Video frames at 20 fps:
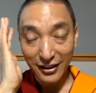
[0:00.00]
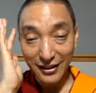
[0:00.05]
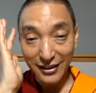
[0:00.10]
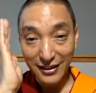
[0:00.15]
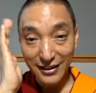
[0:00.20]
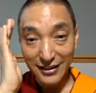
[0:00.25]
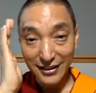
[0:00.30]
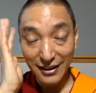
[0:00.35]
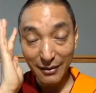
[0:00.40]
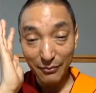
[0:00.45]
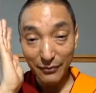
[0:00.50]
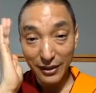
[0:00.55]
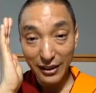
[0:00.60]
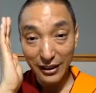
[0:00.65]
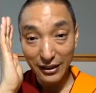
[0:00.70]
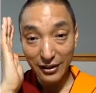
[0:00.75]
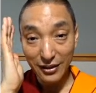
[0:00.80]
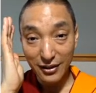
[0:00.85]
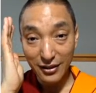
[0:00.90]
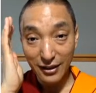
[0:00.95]
some
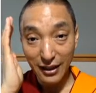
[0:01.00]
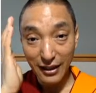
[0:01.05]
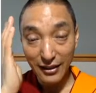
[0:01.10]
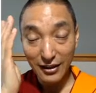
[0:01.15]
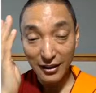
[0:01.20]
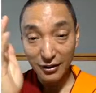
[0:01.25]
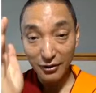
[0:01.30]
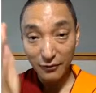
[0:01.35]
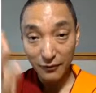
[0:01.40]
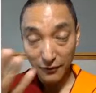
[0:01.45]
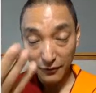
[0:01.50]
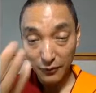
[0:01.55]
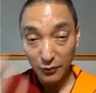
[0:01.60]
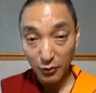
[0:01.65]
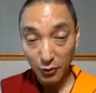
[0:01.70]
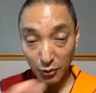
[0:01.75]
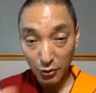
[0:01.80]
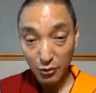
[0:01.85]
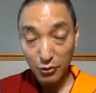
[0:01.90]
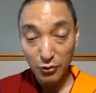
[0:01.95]
things, I think if
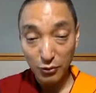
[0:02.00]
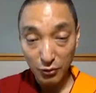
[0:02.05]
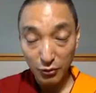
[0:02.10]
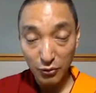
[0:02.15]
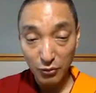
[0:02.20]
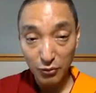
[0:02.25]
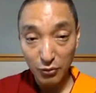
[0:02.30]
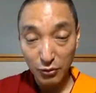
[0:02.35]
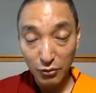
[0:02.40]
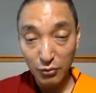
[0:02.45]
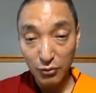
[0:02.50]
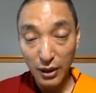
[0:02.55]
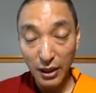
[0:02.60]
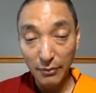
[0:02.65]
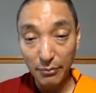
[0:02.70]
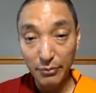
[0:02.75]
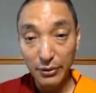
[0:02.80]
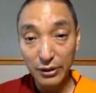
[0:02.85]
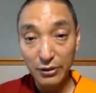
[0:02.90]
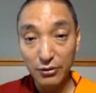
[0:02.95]
those you have
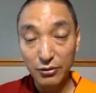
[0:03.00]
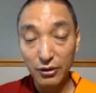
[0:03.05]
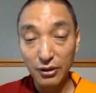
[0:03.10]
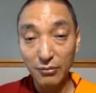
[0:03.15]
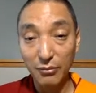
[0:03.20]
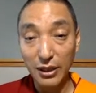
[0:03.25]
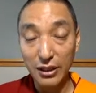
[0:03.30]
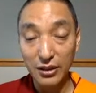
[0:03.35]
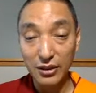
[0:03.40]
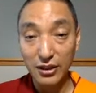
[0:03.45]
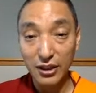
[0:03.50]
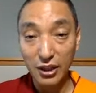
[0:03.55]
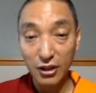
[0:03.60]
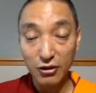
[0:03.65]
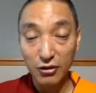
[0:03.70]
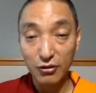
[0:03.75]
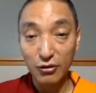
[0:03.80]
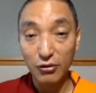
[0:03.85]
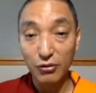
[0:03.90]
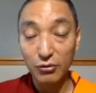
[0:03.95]
been doing
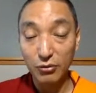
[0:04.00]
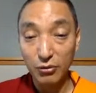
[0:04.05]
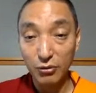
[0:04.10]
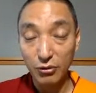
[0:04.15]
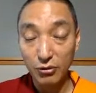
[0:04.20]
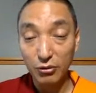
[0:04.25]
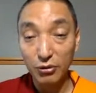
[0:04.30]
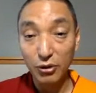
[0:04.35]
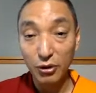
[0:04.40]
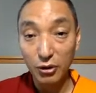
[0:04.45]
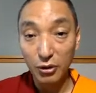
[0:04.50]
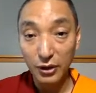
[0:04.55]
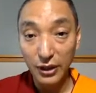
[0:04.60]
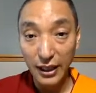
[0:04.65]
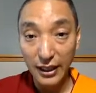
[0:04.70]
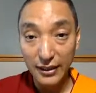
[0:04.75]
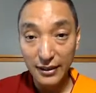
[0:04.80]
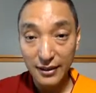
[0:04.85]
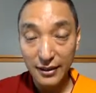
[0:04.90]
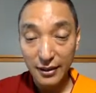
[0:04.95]
meditation, you know
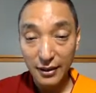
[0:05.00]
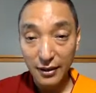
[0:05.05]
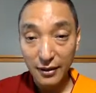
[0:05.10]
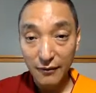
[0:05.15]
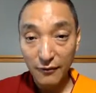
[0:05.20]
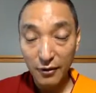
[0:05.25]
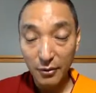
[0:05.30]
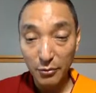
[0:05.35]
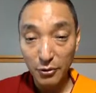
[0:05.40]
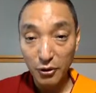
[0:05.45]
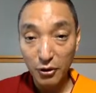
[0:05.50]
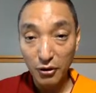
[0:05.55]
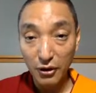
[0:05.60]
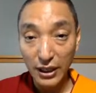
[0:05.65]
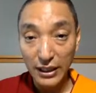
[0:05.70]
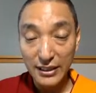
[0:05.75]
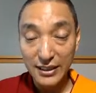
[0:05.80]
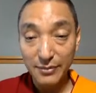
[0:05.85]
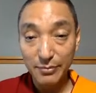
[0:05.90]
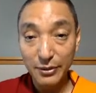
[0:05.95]
that from your
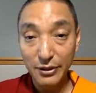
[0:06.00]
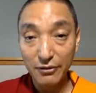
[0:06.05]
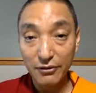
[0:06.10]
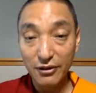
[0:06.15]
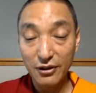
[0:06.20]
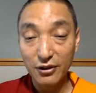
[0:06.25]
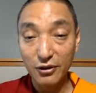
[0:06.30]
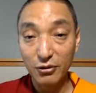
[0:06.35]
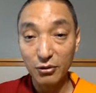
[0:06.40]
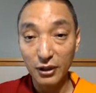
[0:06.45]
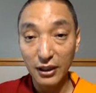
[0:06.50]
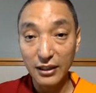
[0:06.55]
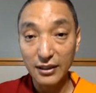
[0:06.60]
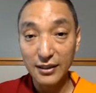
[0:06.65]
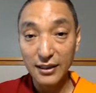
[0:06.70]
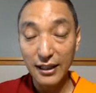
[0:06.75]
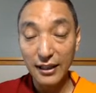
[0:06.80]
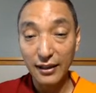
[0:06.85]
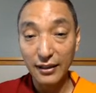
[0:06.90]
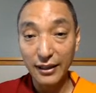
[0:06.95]
experience you can
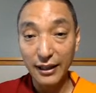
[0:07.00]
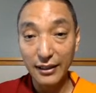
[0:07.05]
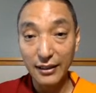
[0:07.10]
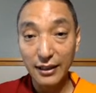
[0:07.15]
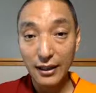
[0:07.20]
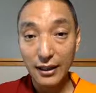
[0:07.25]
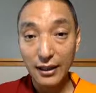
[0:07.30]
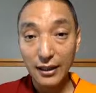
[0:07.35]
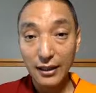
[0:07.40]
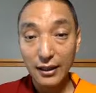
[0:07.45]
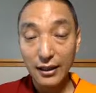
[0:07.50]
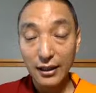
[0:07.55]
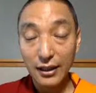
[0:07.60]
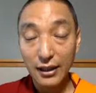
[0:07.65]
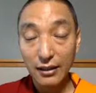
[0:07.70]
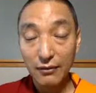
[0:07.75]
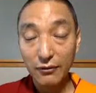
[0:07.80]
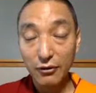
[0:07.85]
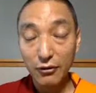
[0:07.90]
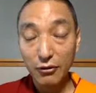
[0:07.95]
tell that
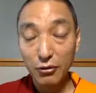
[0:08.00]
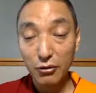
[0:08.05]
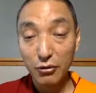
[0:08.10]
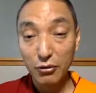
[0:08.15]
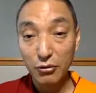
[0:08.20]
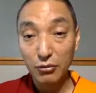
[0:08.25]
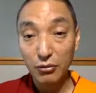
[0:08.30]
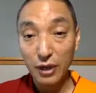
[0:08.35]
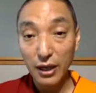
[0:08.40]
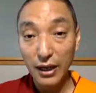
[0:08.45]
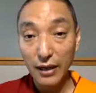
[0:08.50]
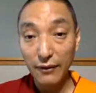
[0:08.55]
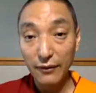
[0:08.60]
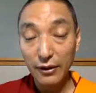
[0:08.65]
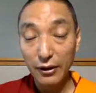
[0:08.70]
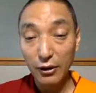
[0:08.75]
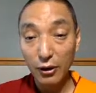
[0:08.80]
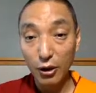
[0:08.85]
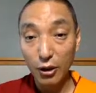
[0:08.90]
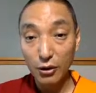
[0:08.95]
even though you
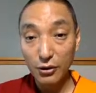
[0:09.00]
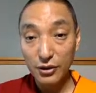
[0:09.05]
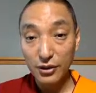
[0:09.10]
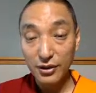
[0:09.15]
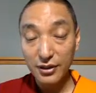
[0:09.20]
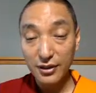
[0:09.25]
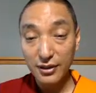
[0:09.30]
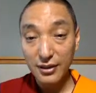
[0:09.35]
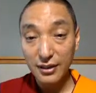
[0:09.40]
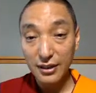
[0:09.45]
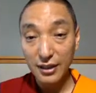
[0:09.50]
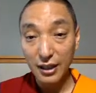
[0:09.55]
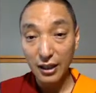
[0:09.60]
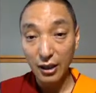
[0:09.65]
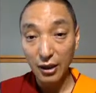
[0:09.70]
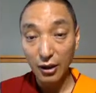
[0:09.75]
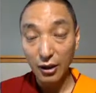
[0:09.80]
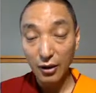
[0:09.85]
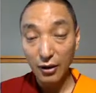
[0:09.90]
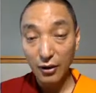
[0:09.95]
haven't lost the
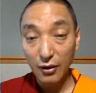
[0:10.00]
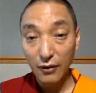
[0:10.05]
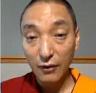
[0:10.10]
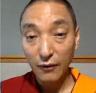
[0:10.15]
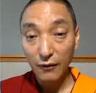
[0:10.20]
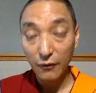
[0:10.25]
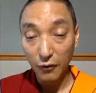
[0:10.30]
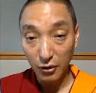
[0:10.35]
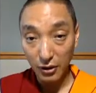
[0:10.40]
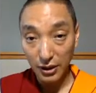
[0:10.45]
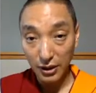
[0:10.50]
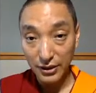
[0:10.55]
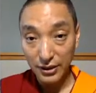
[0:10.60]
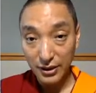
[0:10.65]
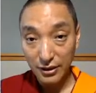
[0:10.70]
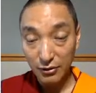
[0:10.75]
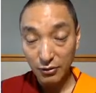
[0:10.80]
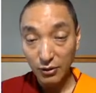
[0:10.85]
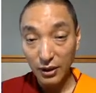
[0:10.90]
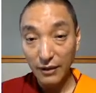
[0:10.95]
focus,
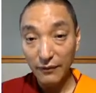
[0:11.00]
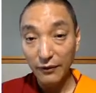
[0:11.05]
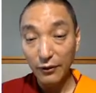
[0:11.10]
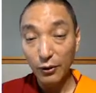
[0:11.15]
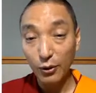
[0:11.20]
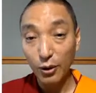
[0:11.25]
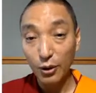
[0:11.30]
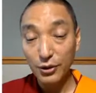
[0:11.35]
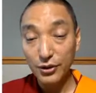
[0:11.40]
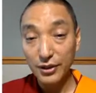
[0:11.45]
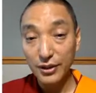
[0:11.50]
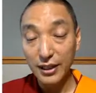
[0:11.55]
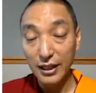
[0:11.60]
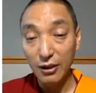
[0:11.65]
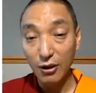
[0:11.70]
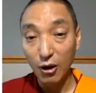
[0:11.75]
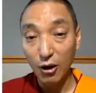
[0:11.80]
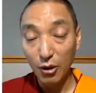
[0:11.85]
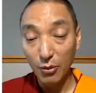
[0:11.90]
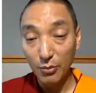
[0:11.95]
you haven't lost that
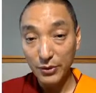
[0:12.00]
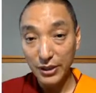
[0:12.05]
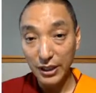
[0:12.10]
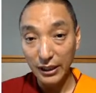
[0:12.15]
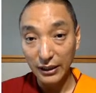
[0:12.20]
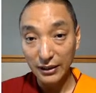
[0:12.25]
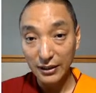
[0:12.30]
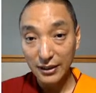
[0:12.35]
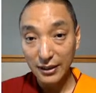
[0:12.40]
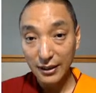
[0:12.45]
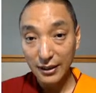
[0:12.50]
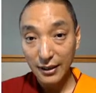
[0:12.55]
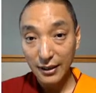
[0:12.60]
object,